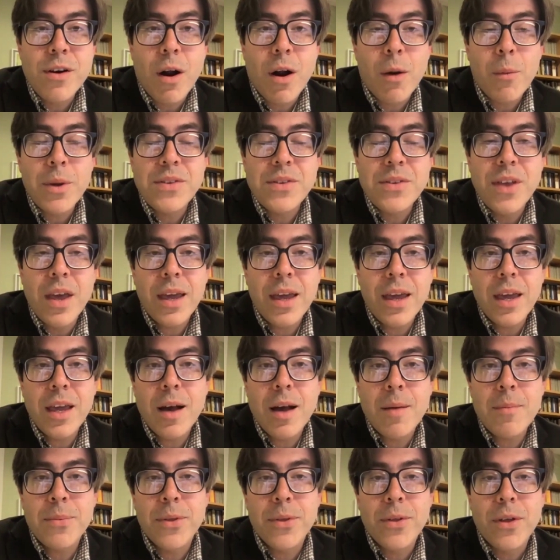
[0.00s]
Are we taking
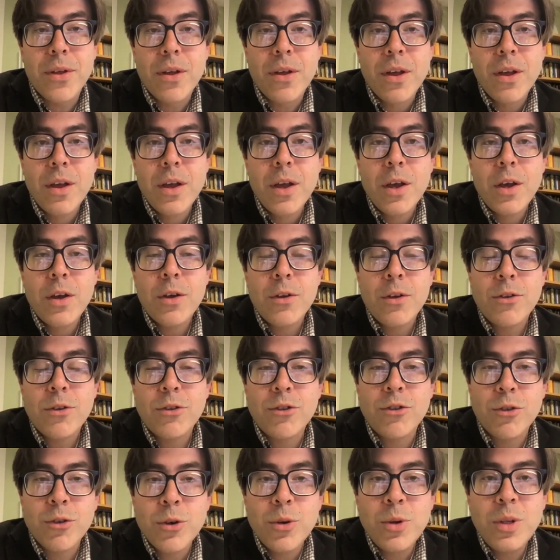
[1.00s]
up the
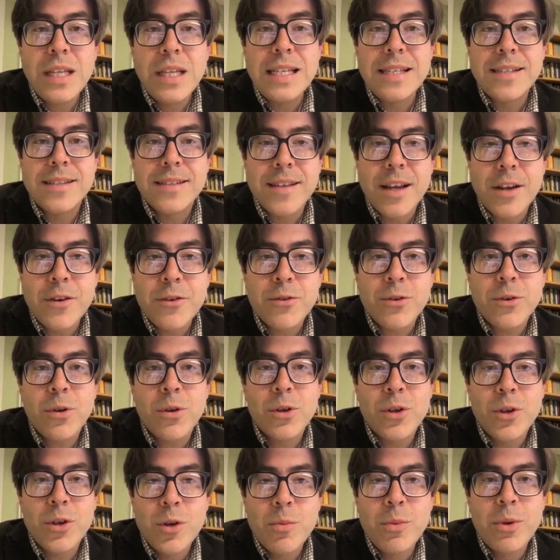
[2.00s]
truly central
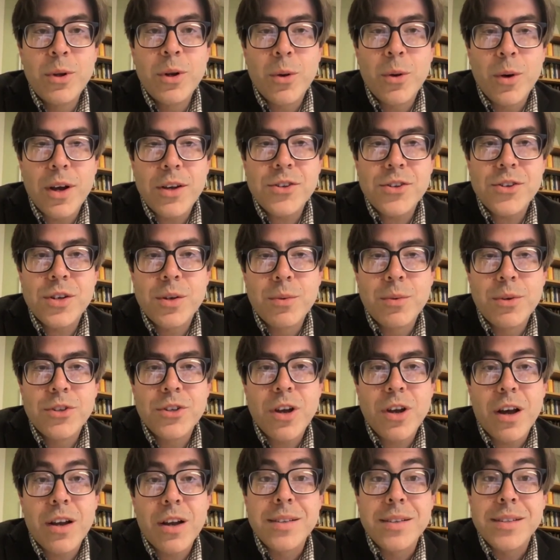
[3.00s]
human question which
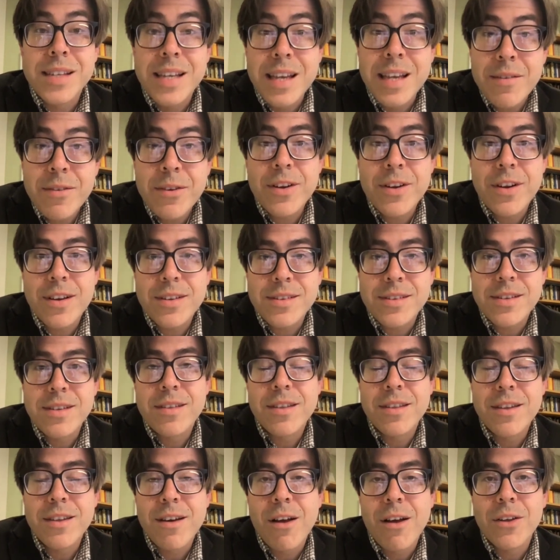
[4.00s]
God has given us in
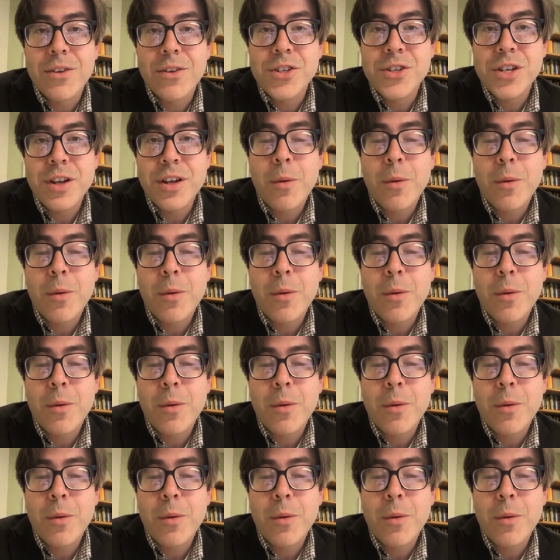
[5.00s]
theology?